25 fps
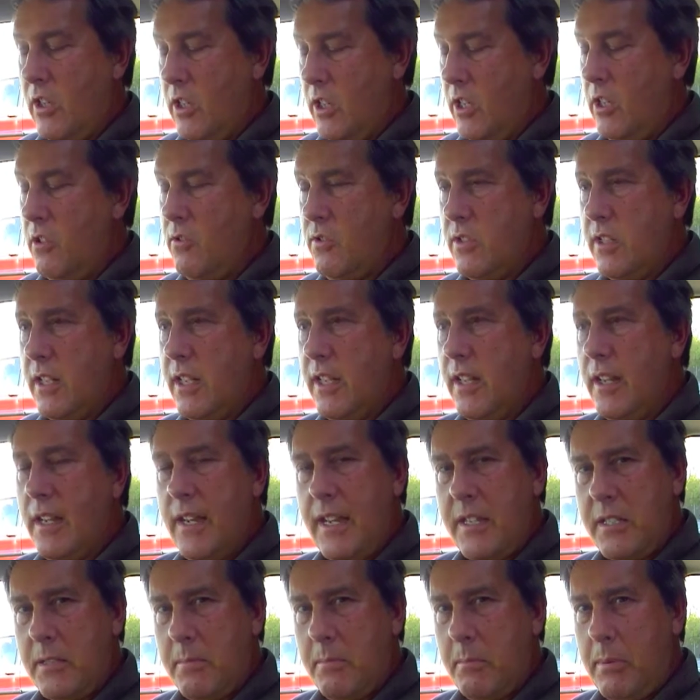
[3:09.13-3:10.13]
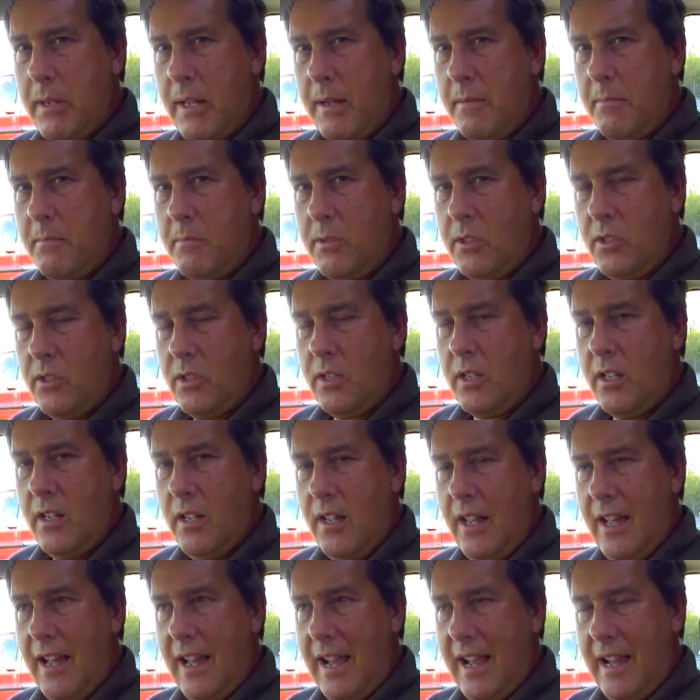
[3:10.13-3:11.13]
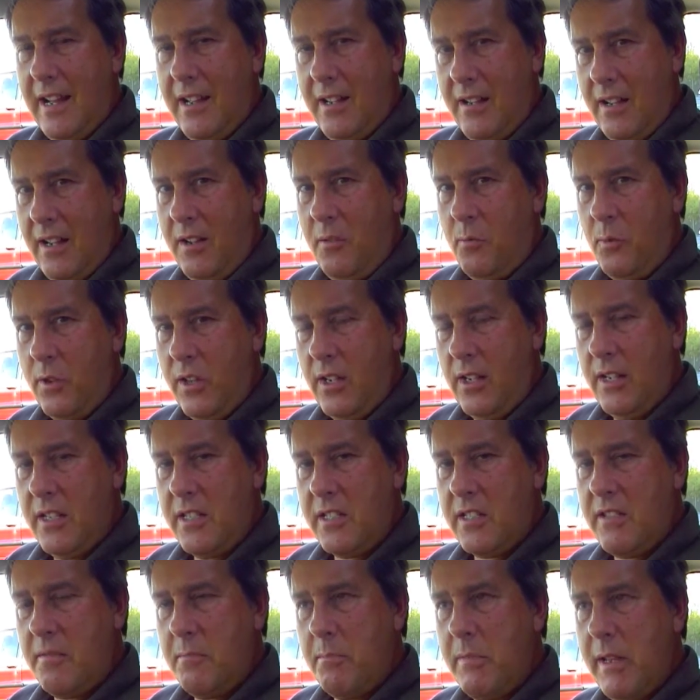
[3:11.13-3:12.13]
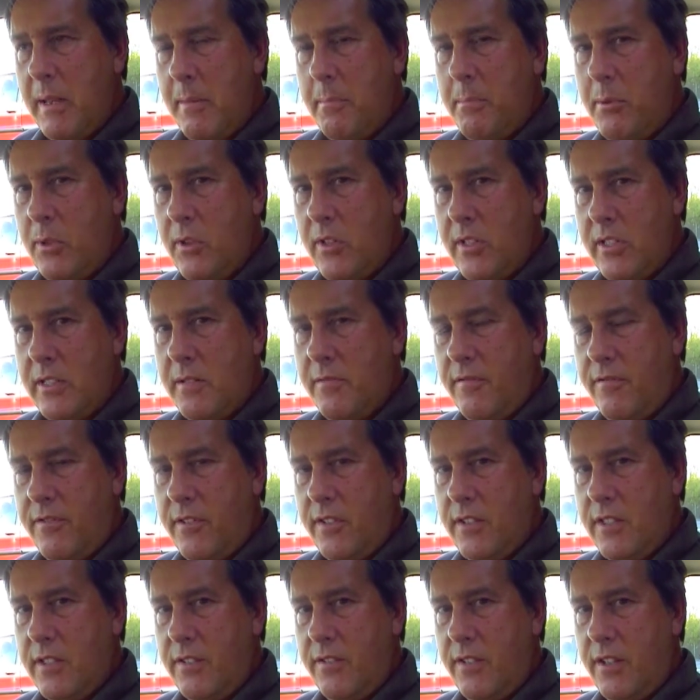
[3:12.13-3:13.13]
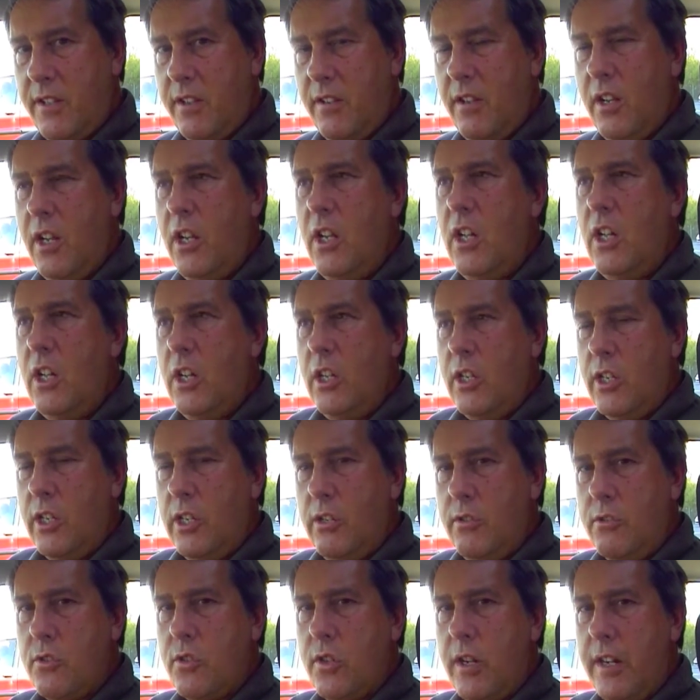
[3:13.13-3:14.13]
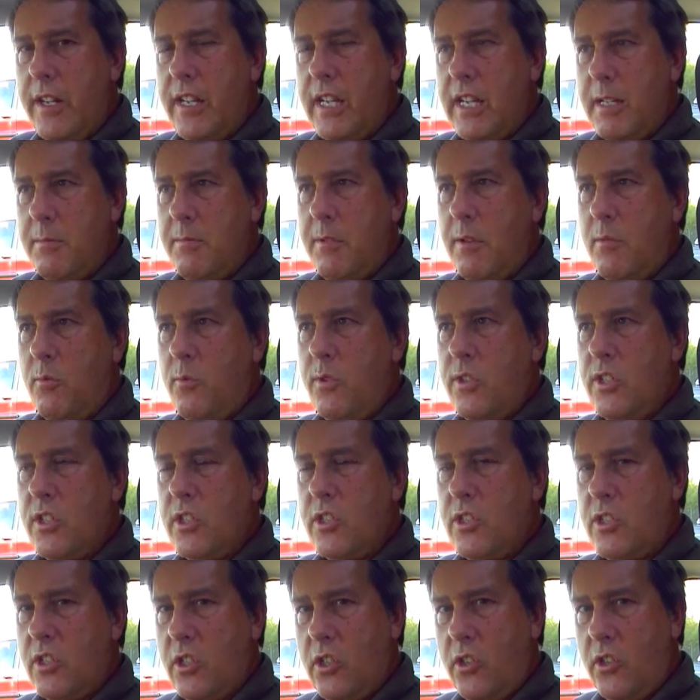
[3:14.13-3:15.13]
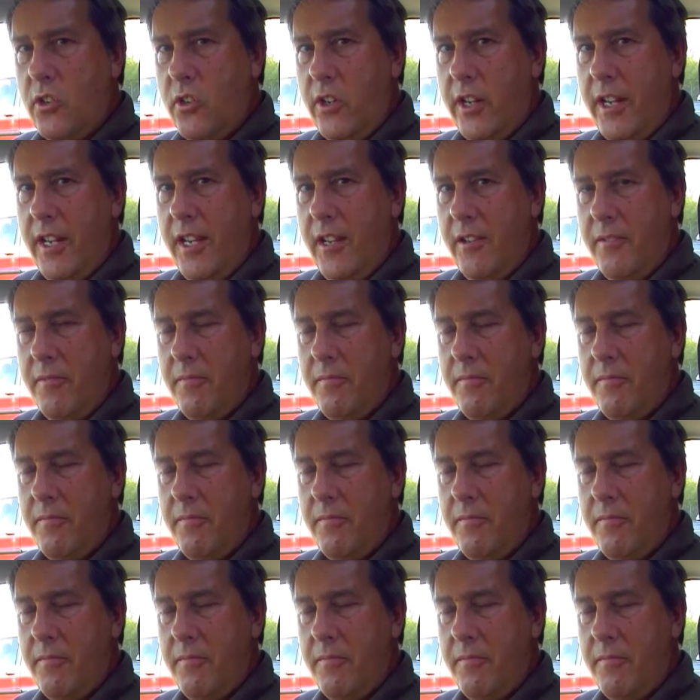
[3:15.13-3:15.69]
using a lesson plan book with a list of main points in front of you, you try and come up with a story